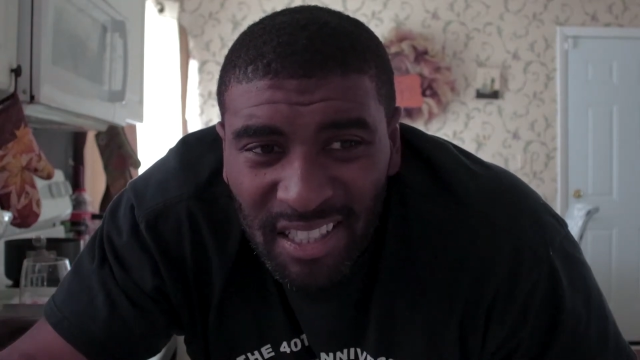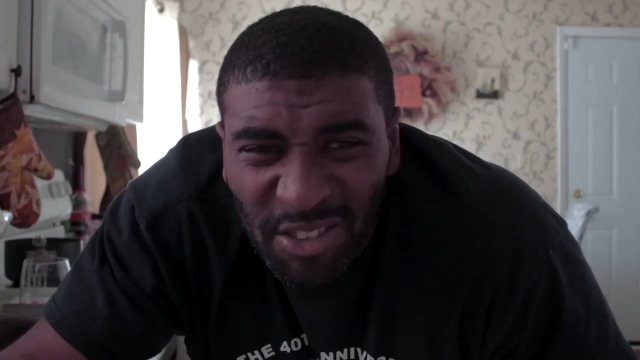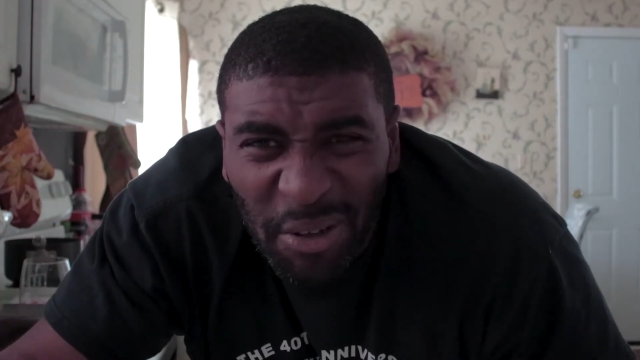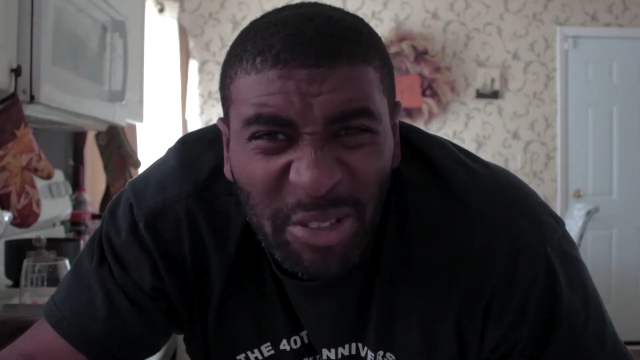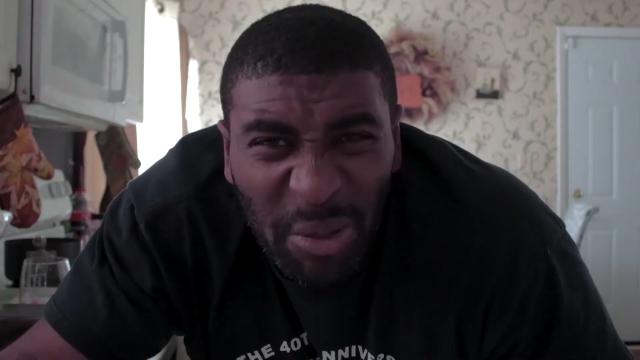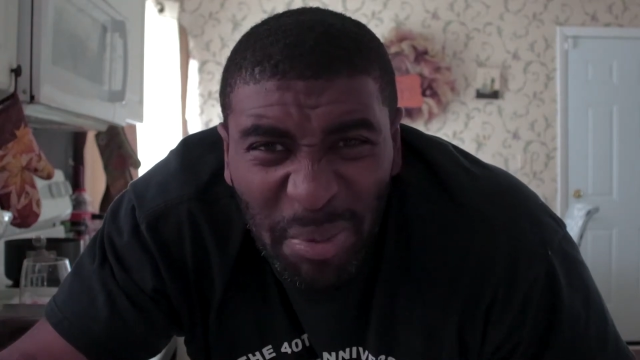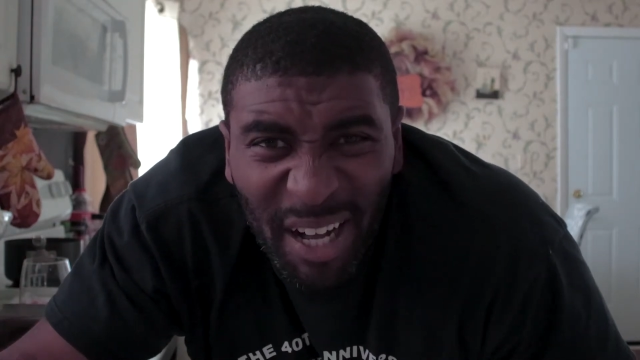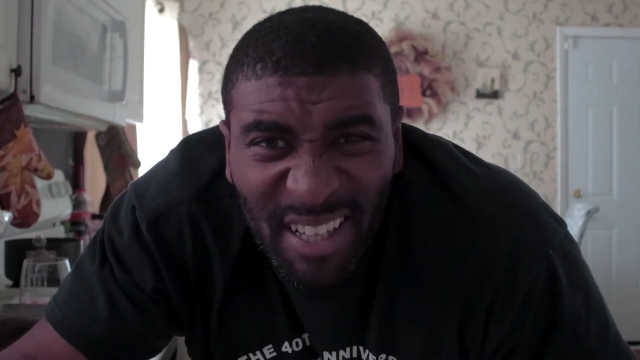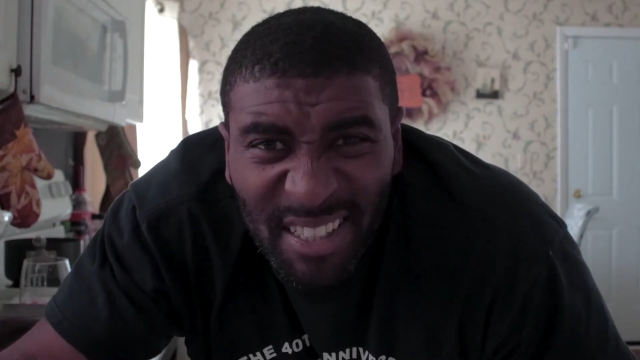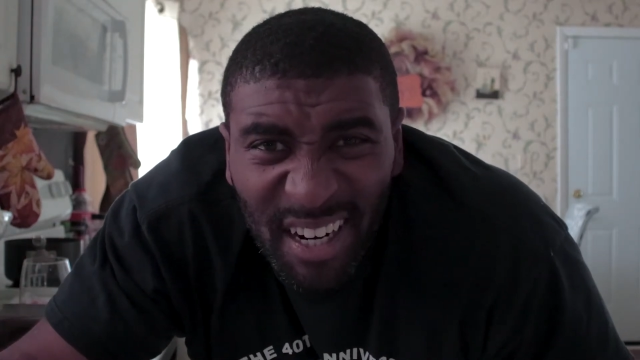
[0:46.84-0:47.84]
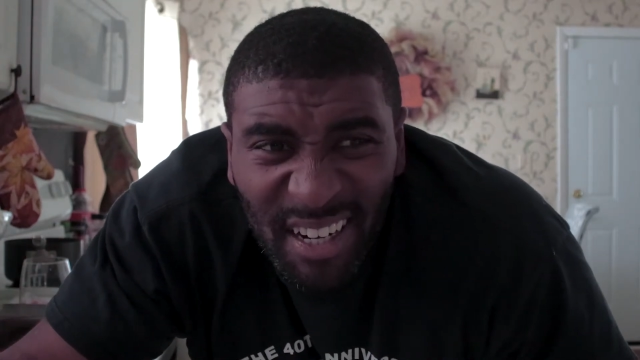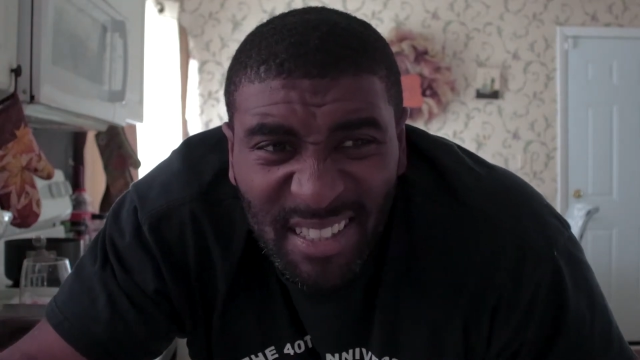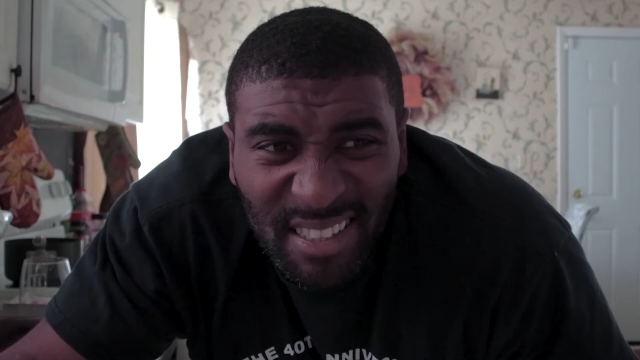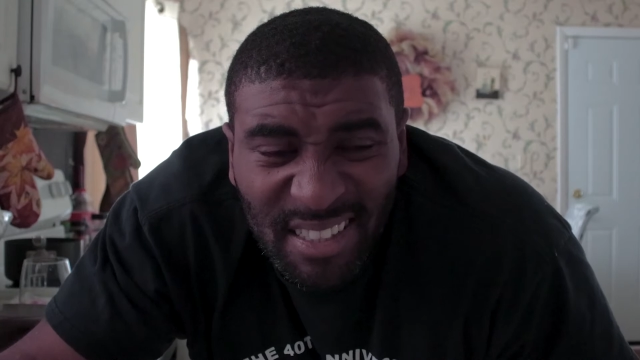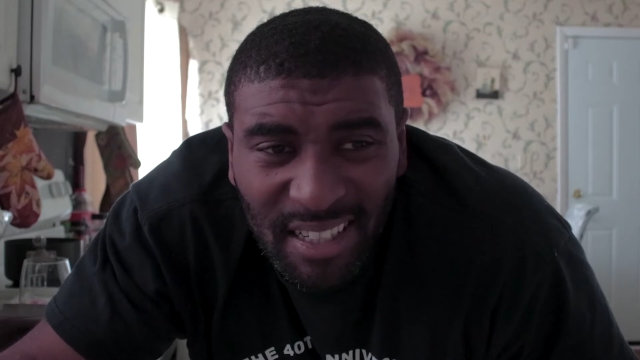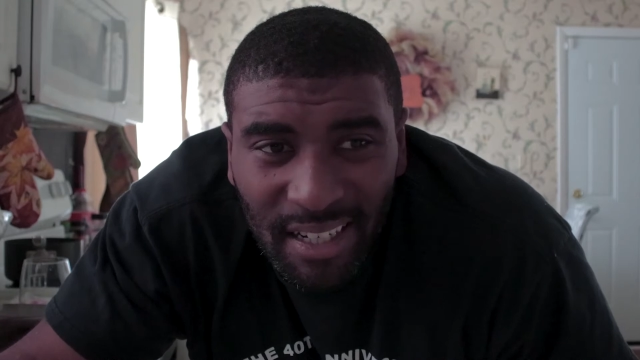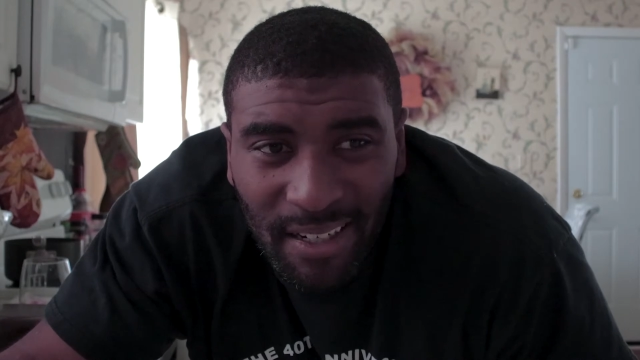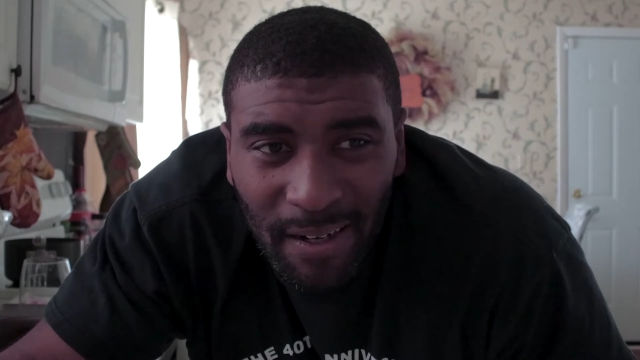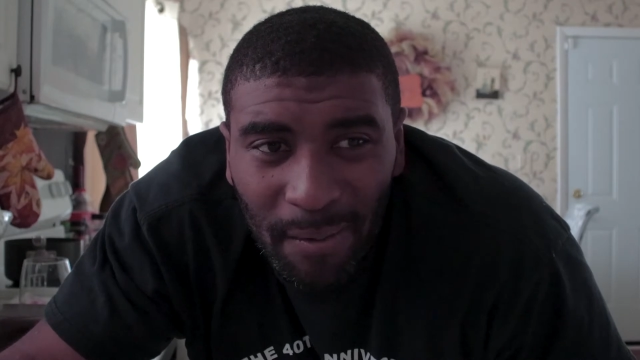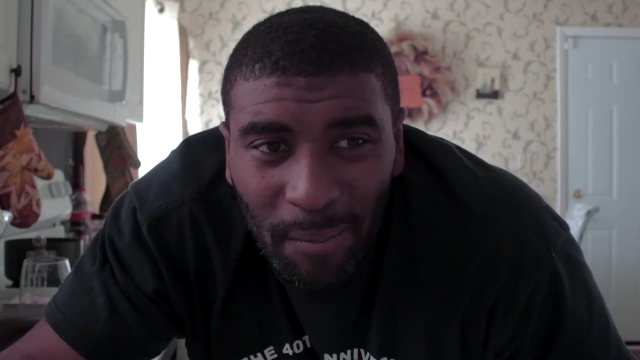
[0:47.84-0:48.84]
So I do apologize.
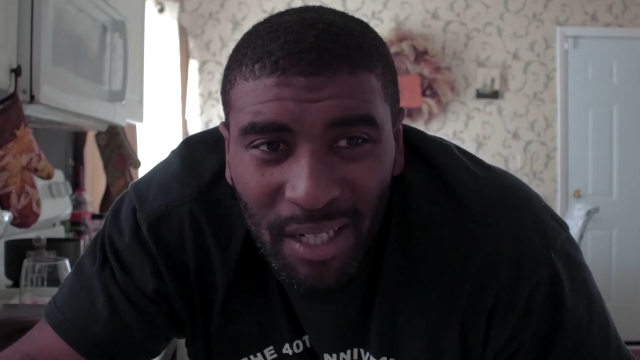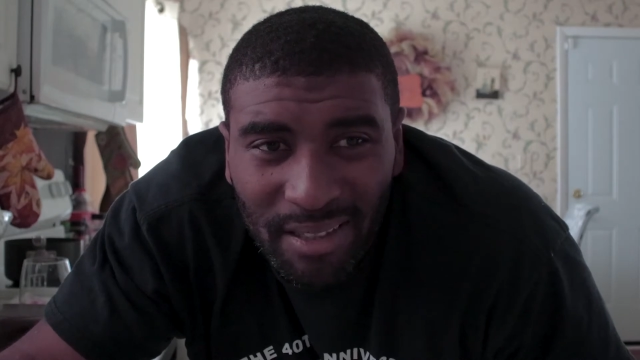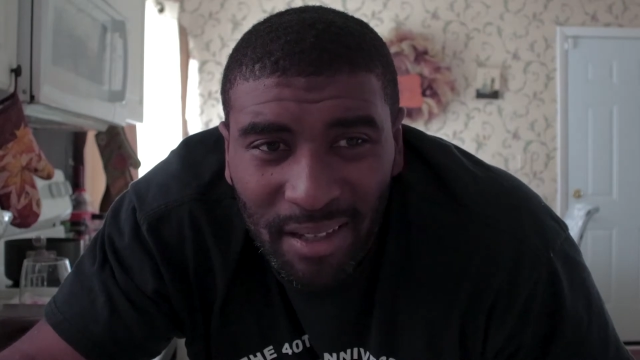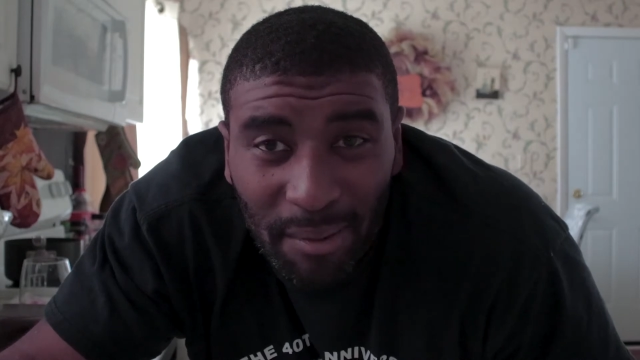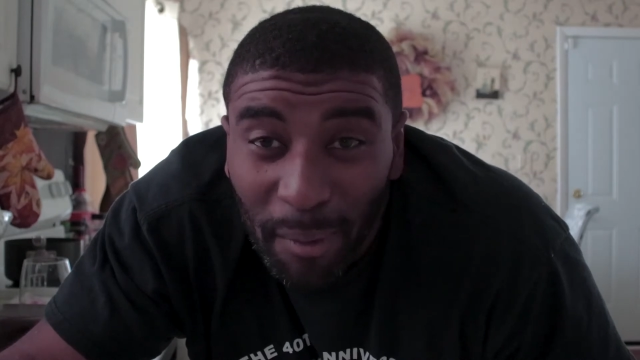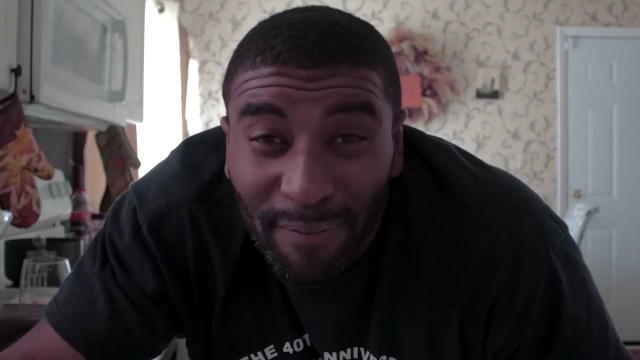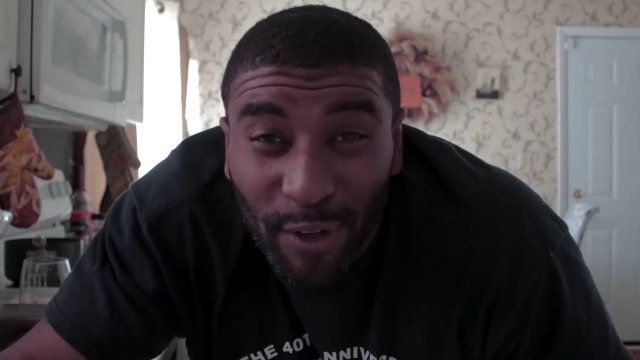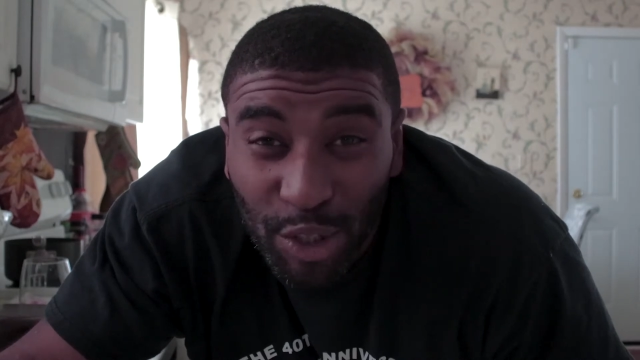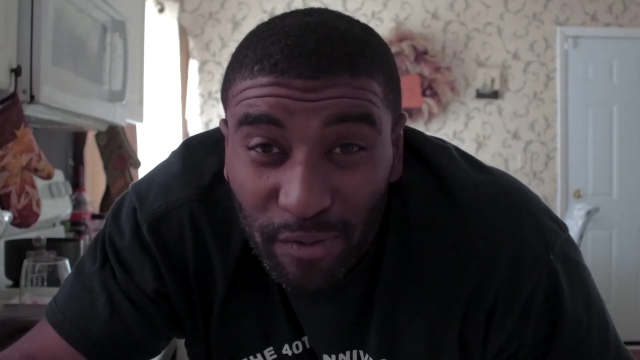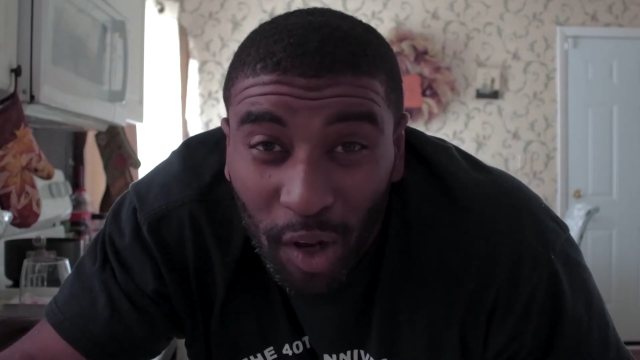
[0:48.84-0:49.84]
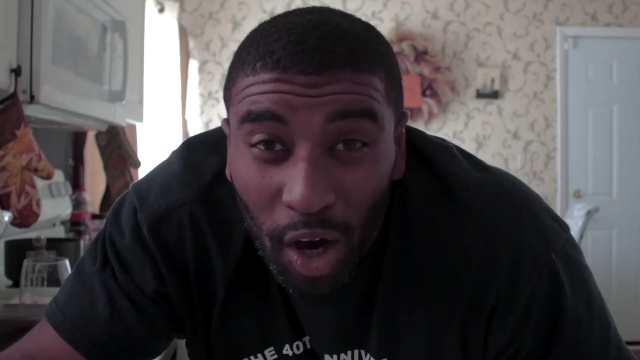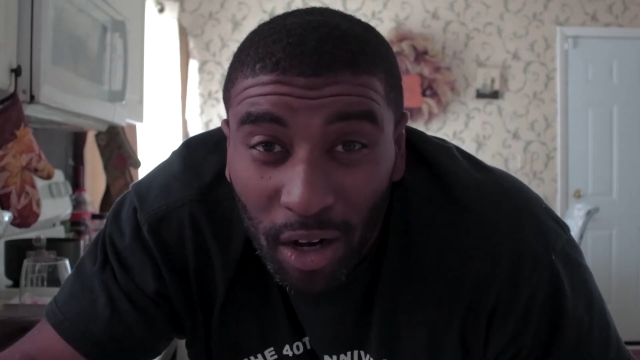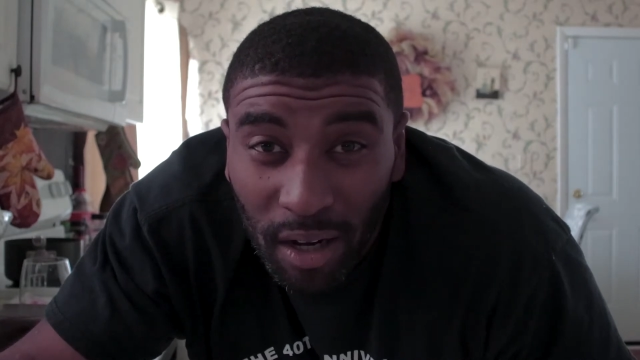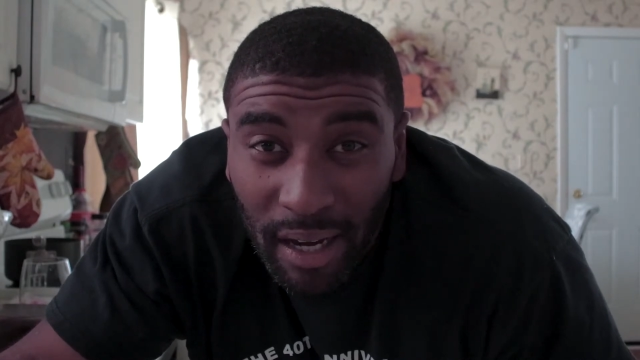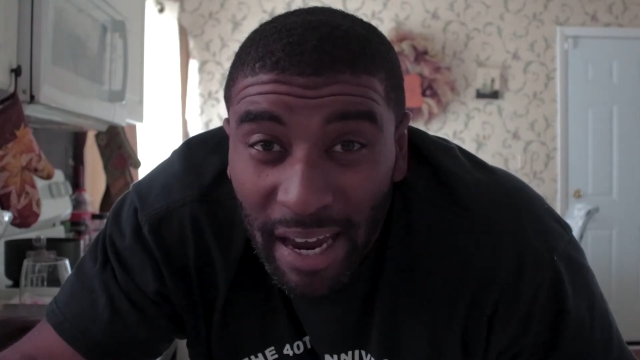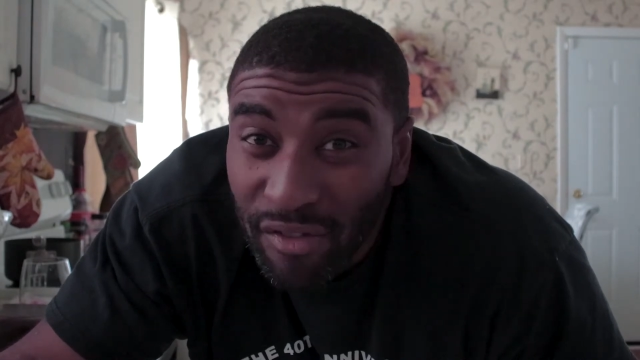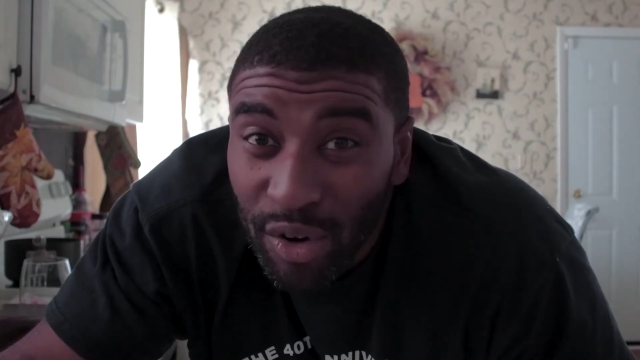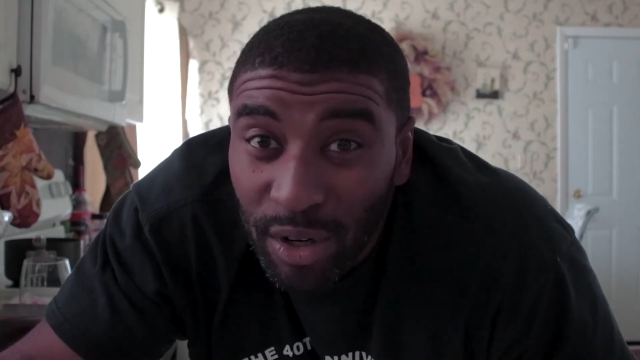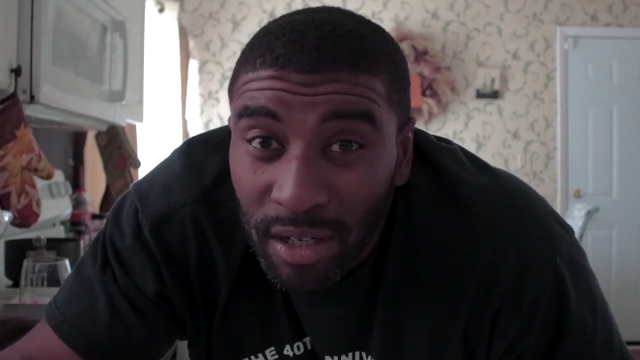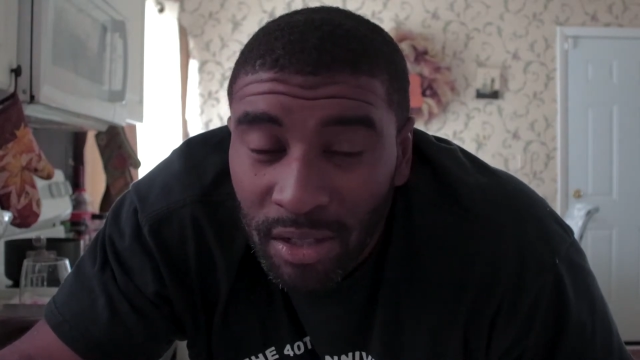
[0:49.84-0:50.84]
Um, it's like my first vlog
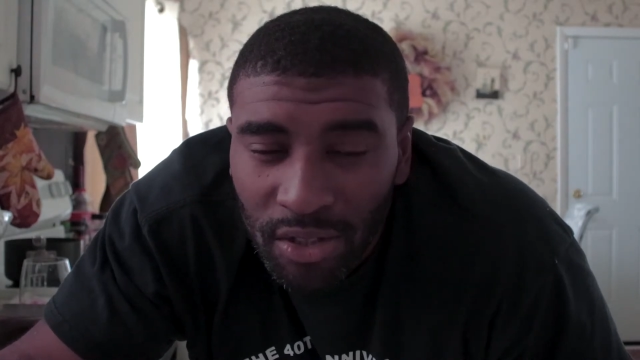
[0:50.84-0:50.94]
ever.